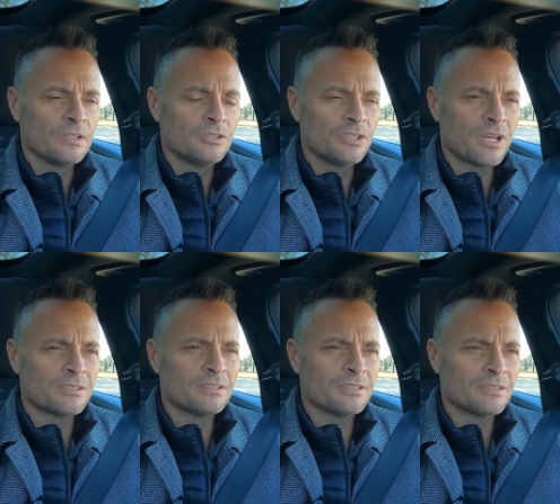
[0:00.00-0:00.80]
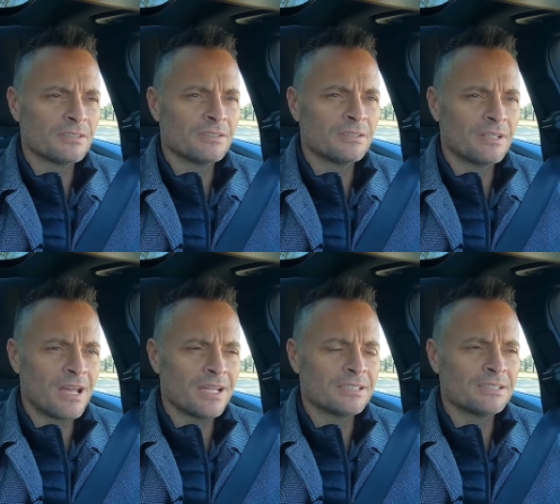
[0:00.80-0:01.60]
just
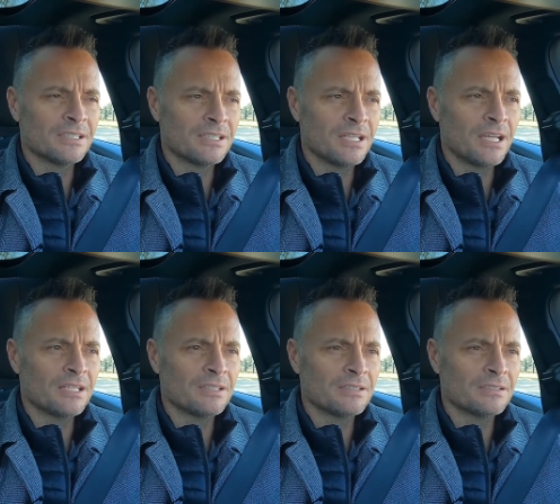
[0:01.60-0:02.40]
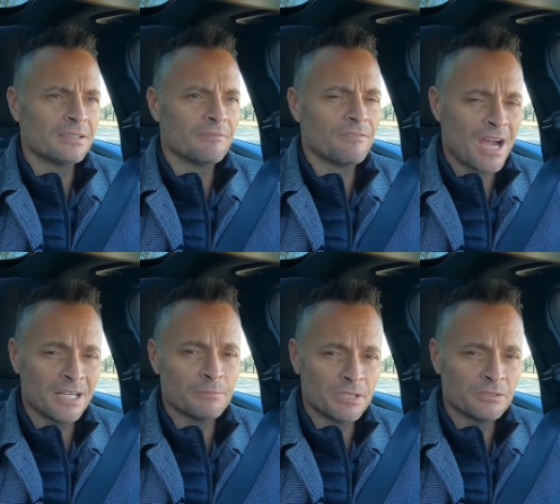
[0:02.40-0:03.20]
likes to get the
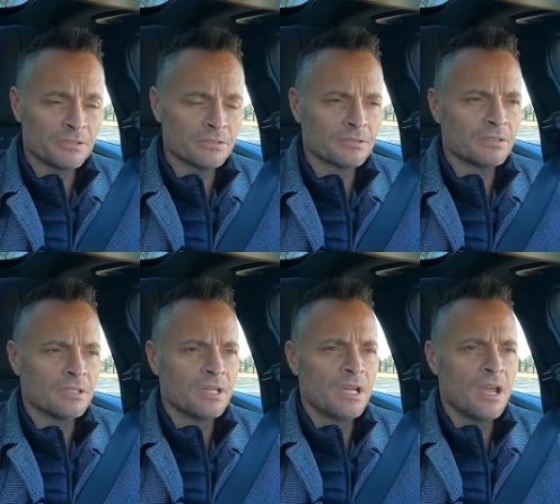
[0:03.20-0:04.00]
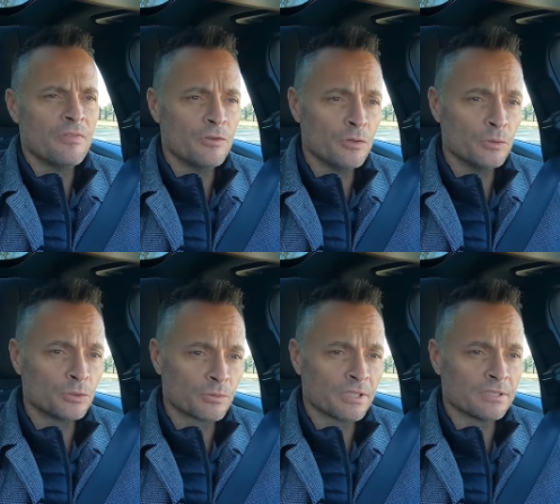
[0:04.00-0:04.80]
vitamins and the
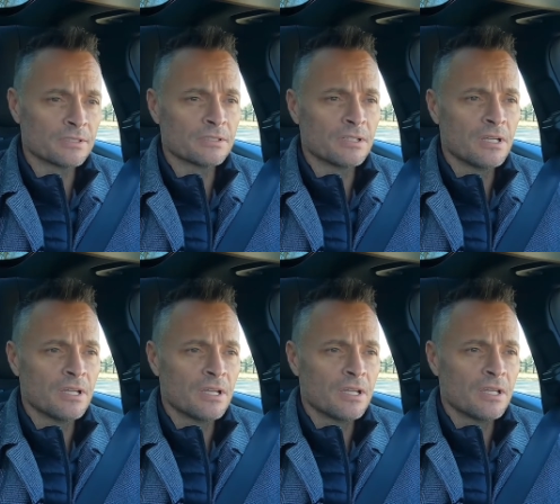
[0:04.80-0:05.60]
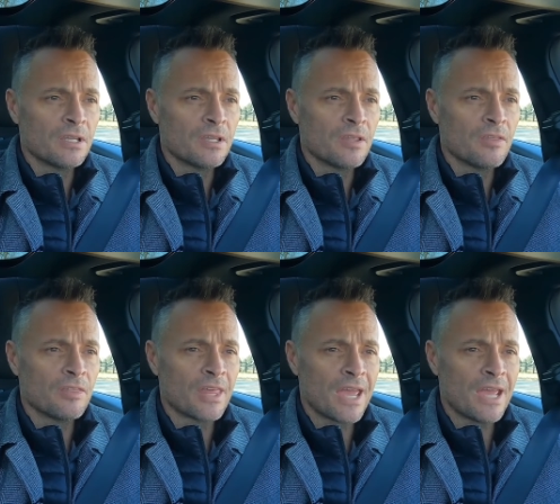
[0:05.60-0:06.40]
nutrients
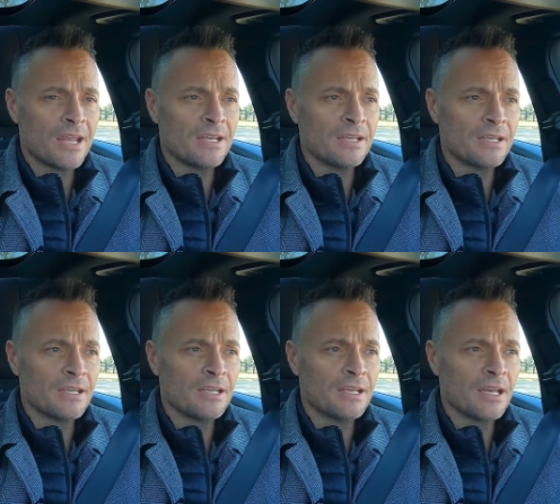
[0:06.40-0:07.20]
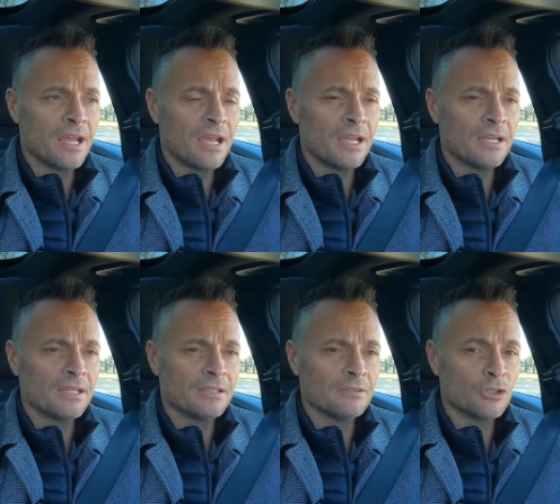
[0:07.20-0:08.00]
that
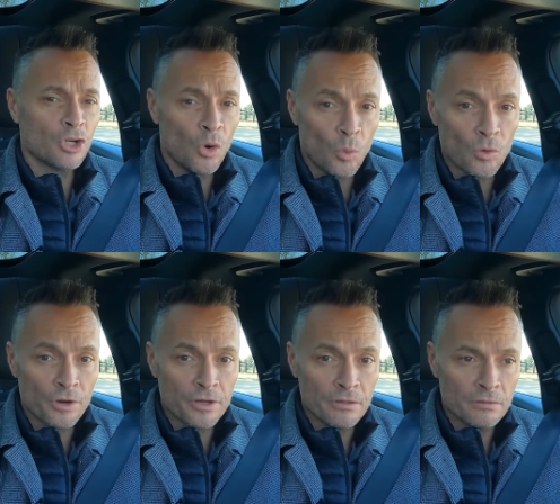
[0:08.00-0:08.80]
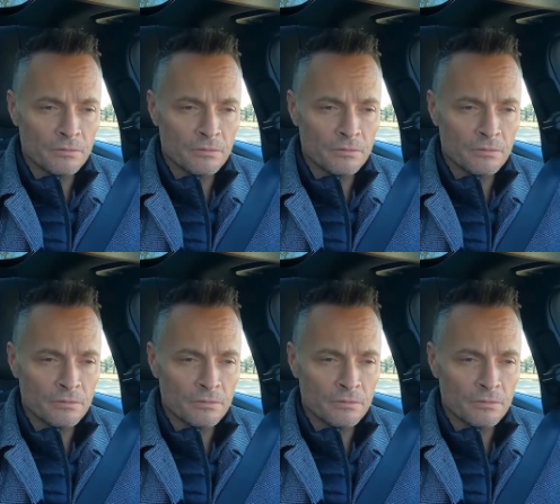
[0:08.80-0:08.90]
a gourd